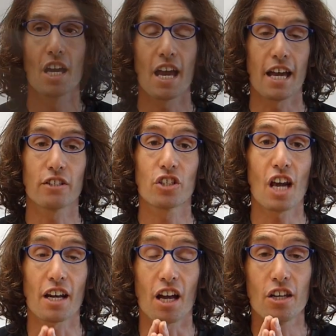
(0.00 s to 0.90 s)
It's
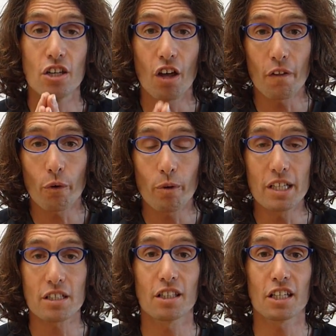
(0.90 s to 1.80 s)
yet another
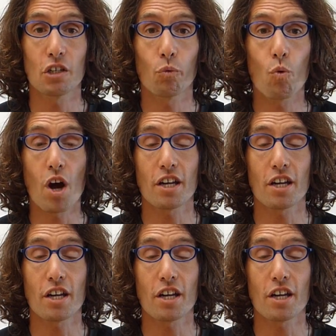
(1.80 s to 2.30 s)
reason that you want to